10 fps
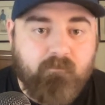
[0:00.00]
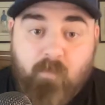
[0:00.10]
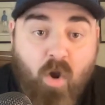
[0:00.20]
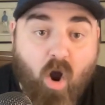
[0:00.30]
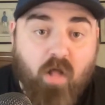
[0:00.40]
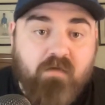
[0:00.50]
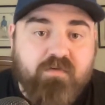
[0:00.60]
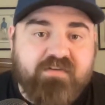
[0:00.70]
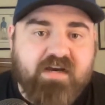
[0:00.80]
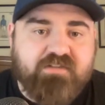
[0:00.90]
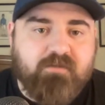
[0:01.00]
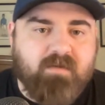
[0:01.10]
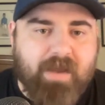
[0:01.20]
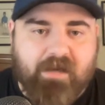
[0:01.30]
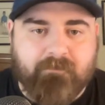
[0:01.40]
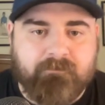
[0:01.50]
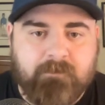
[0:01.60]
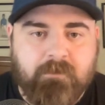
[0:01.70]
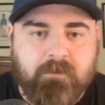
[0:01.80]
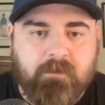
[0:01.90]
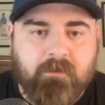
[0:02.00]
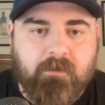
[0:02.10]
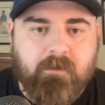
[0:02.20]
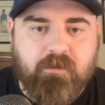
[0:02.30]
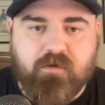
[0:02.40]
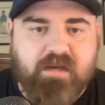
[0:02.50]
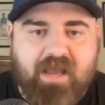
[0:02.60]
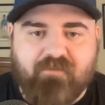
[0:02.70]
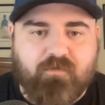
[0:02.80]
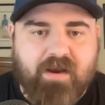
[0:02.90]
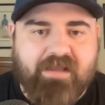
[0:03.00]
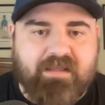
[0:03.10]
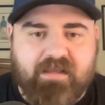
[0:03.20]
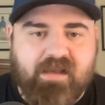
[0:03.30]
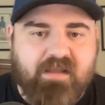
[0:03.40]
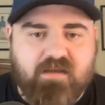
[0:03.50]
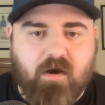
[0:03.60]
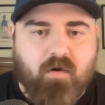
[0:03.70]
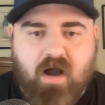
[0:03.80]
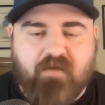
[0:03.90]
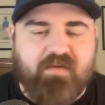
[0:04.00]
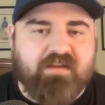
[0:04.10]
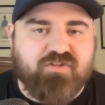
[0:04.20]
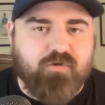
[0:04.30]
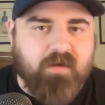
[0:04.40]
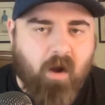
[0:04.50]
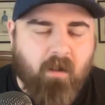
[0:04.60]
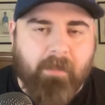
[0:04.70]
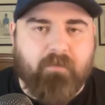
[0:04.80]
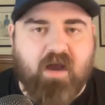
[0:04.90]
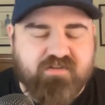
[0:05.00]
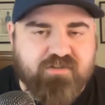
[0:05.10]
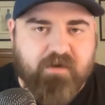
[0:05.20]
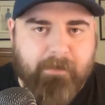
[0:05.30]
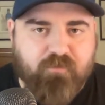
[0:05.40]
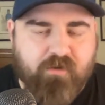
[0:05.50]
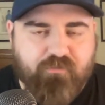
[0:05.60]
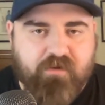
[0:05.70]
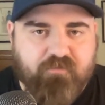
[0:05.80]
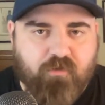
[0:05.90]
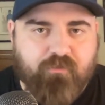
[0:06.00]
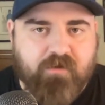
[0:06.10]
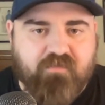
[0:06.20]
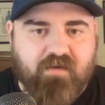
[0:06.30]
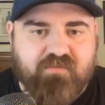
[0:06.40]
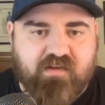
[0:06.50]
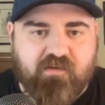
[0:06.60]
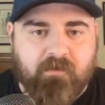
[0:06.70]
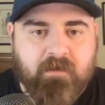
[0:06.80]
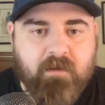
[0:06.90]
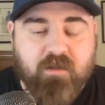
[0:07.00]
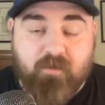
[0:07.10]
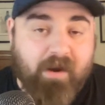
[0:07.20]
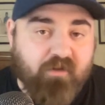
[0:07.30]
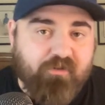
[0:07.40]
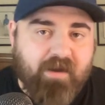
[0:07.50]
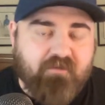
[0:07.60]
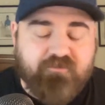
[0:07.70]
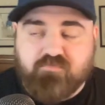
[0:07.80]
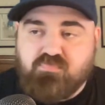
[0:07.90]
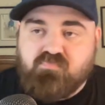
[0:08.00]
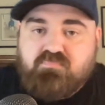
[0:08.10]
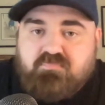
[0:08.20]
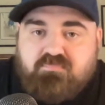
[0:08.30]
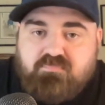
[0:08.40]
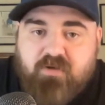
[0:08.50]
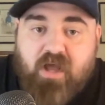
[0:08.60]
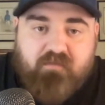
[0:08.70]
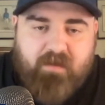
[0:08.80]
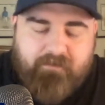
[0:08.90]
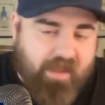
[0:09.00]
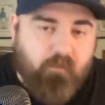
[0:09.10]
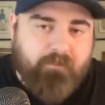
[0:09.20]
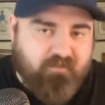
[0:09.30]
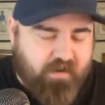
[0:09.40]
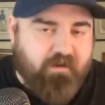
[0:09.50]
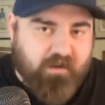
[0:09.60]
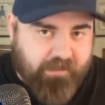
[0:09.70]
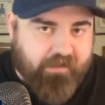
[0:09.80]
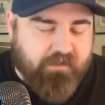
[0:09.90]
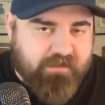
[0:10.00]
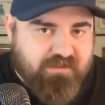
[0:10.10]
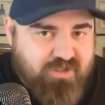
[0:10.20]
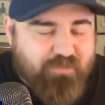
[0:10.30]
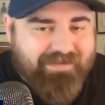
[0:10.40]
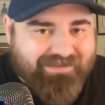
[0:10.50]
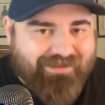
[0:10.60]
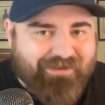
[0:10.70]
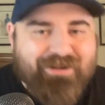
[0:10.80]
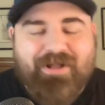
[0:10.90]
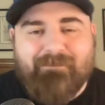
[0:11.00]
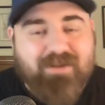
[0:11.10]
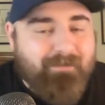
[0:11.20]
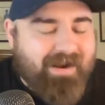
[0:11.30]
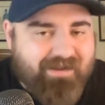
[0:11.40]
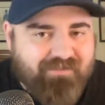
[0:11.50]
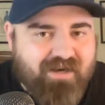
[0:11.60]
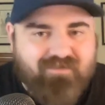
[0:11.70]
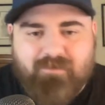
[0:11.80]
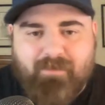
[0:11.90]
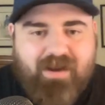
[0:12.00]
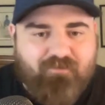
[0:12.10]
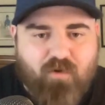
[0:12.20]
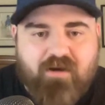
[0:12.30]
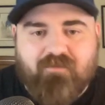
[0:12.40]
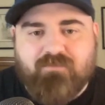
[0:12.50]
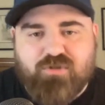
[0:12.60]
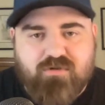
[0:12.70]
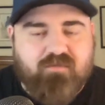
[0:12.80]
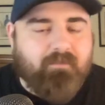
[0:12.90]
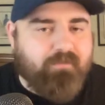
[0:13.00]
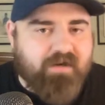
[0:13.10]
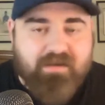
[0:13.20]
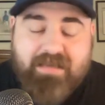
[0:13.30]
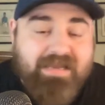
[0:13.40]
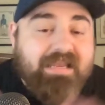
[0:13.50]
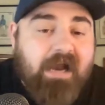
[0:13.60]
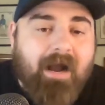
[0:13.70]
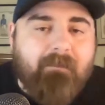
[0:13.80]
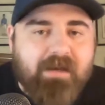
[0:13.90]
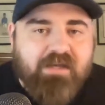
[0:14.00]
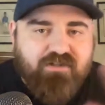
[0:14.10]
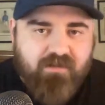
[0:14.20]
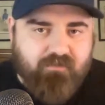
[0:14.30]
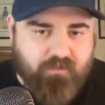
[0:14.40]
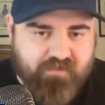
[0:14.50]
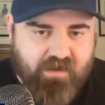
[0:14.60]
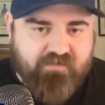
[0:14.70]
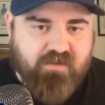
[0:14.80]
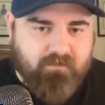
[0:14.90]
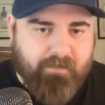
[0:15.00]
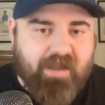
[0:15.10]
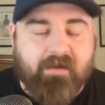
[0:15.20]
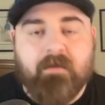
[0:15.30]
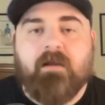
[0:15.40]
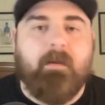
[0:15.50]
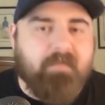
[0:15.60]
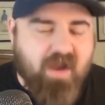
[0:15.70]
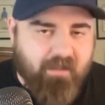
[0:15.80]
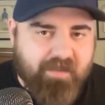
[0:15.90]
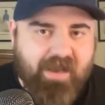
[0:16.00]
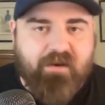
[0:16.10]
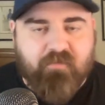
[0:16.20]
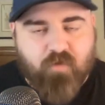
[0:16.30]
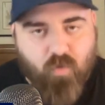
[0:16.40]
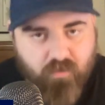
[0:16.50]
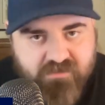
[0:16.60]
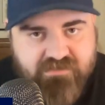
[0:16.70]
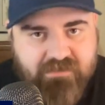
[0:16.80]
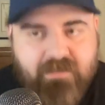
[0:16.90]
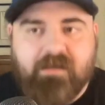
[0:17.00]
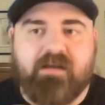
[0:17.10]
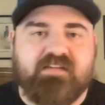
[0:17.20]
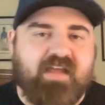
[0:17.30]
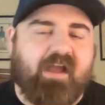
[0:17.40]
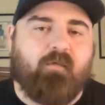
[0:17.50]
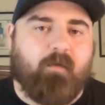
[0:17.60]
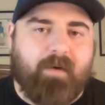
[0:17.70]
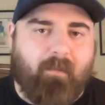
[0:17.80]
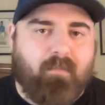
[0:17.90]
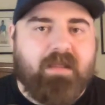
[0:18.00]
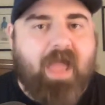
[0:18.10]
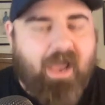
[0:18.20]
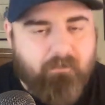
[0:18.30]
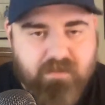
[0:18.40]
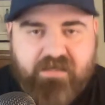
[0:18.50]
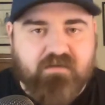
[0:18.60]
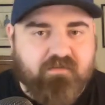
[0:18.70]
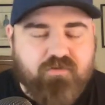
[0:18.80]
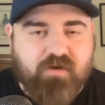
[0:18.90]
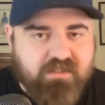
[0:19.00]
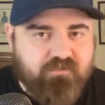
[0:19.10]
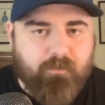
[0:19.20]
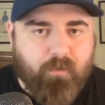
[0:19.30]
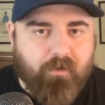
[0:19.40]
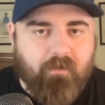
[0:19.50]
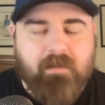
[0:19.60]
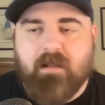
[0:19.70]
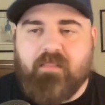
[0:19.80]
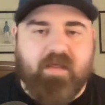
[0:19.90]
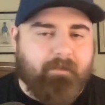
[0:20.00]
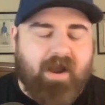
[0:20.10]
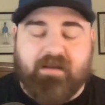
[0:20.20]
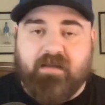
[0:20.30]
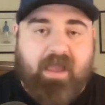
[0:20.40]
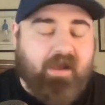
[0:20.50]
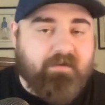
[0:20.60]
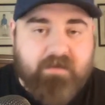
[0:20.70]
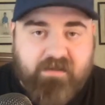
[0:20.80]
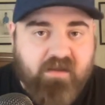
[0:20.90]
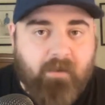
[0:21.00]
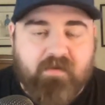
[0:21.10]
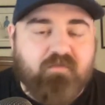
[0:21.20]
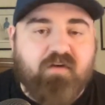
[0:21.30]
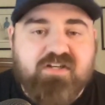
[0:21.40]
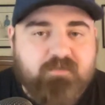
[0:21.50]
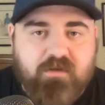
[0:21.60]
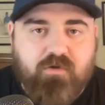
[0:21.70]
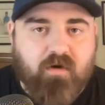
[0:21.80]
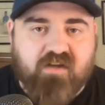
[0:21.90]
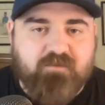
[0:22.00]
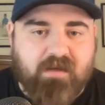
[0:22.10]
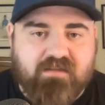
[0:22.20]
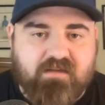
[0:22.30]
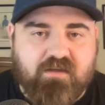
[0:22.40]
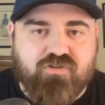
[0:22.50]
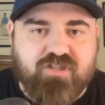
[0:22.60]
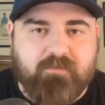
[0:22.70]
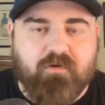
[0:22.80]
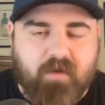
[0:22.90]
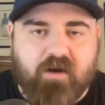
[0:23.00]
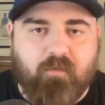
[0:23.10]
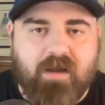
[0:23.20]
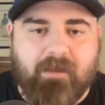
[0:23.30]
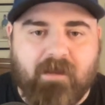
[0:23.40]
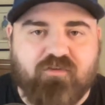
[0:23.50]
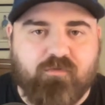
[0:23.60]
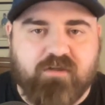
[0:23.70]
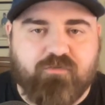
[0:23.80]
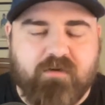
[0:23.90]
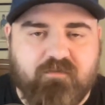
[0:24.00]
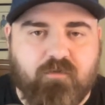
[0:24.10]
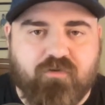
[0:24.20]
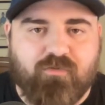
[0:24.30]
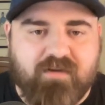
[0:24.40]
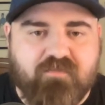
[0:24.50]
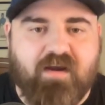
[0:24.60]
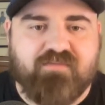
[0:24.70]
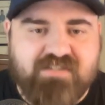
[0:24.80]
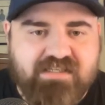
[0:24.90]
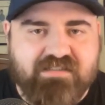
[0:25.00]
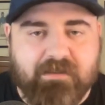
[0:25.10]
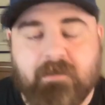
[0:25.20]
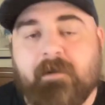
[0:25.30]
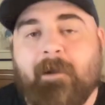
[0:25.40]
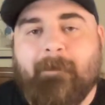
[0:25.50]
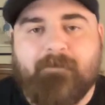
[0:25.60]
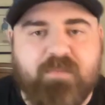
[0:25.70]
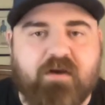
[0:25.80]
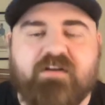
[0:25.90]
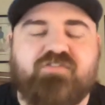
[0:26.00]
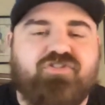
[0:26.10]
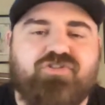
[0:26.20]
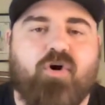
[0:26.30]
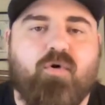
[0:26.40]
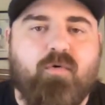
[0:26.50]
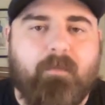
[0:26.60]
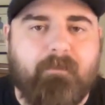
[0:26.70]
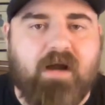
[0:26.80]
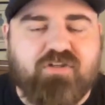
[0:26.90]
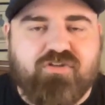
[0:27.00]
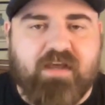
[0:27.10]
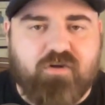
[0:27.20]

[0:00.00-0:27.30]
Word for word: All of those guys could be back. You could have Gregg, Ike, Yeo, Huff, and Toohey all on the roster in the 2024 25 season. You might also have none of them. That would be very unlikely, to be clear, but you might have none of them. You might have one of them, two of them, three. Any combination of those guys could be back. Beyond that, of course, Gonzaga will probably add players in the transfer portal. They might add incoming freshmen who are expected to contribute right away in that 2024 25 season. There is so much that